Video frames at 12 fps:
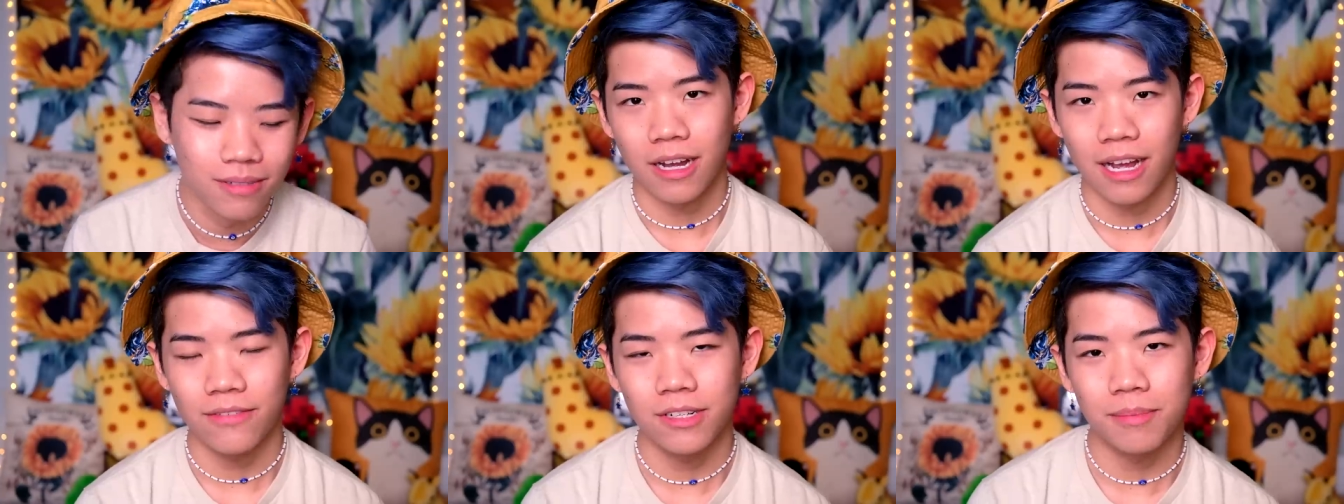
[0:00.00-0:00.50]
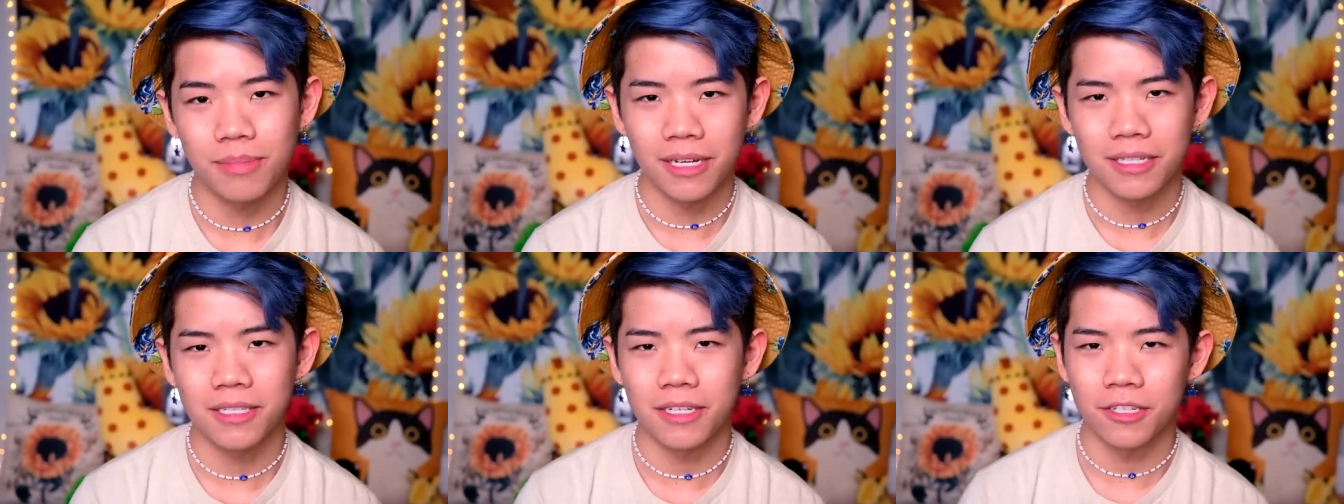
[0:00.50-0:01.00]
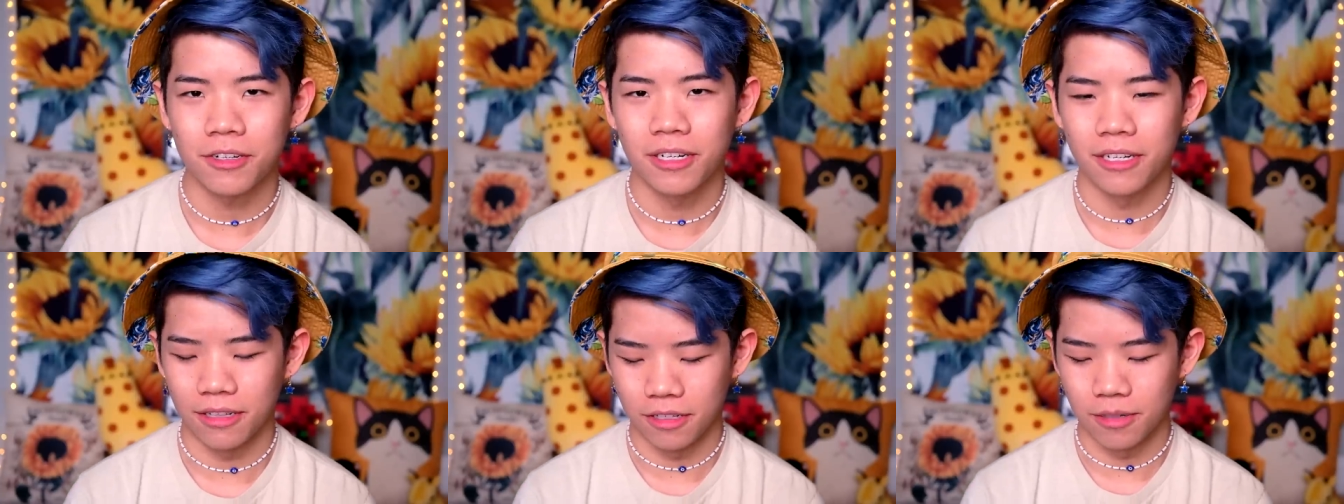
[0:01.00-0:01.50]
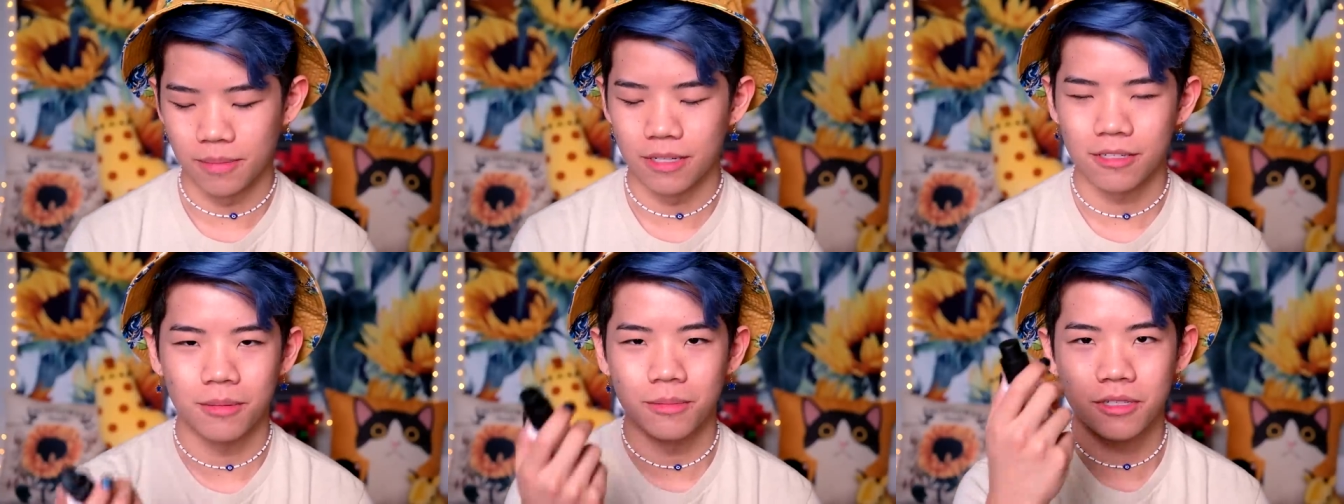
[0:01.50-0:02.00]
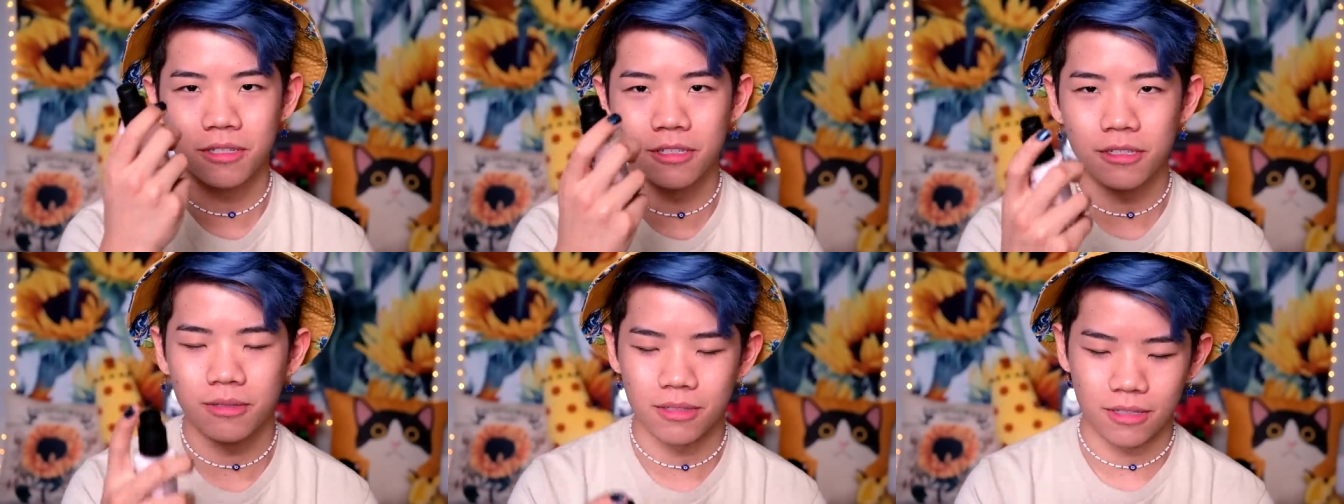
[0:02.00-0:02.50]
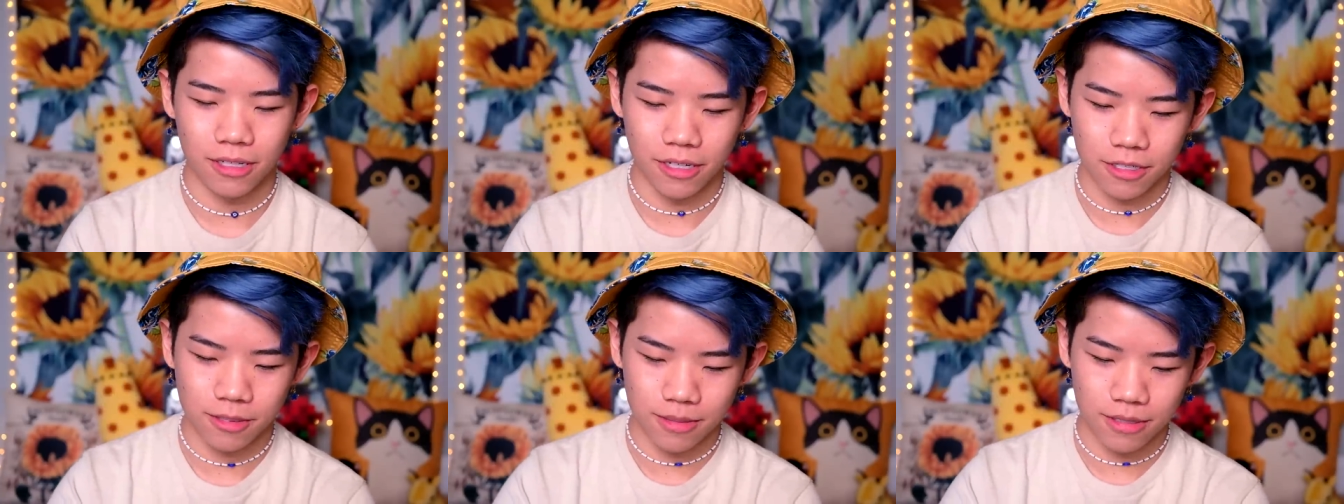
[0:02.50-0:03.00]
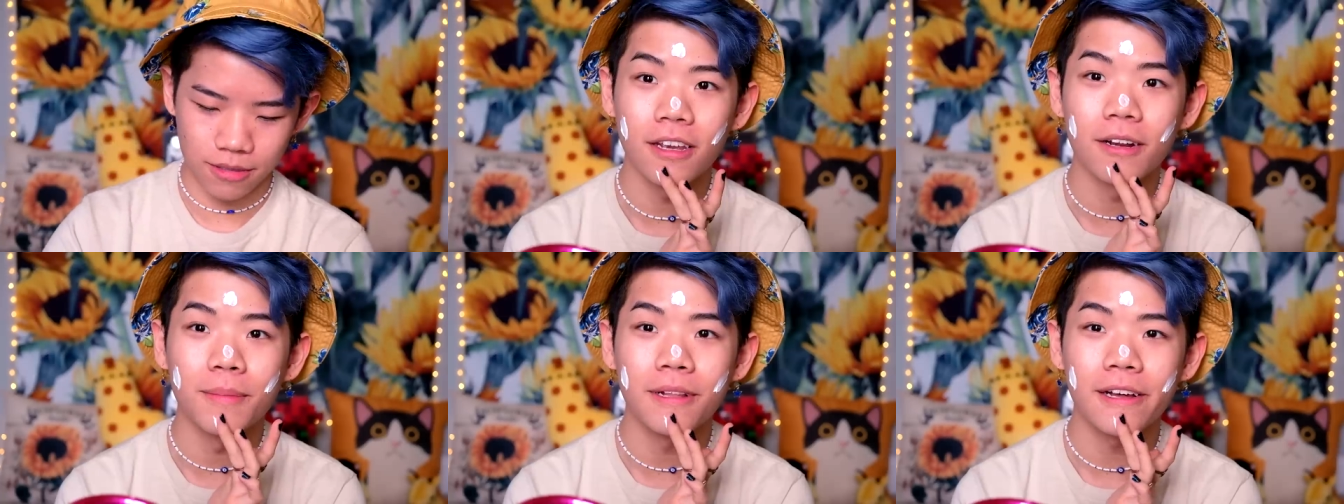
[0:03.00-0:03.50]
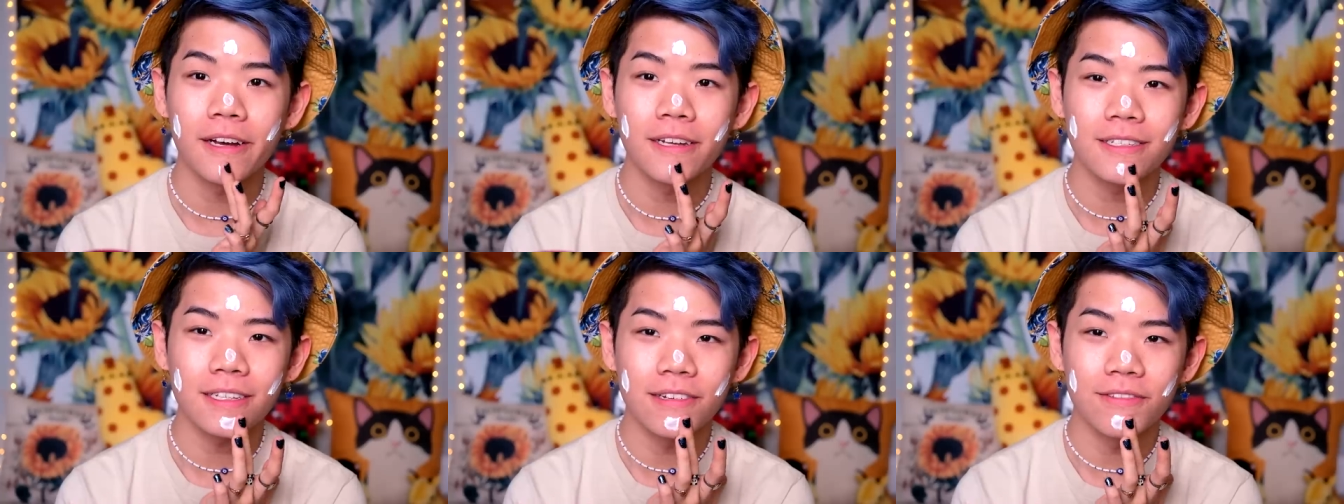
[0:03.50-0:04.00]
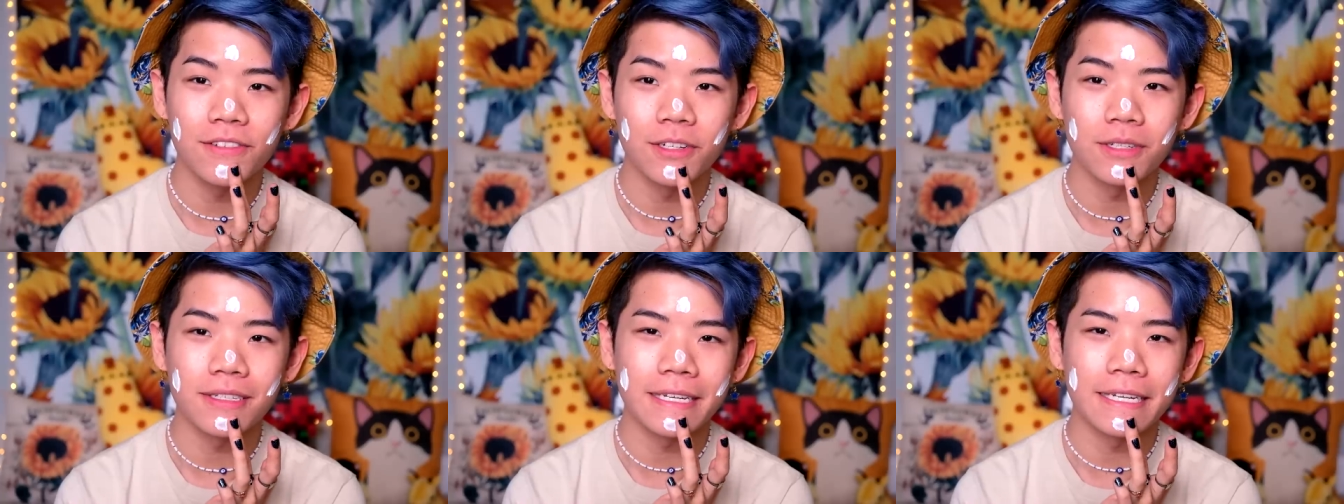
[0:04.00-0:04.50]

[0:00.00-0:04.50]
I haven't applied sunscreen in a little bit, so I'm just going to use the NYX one. It applies and feels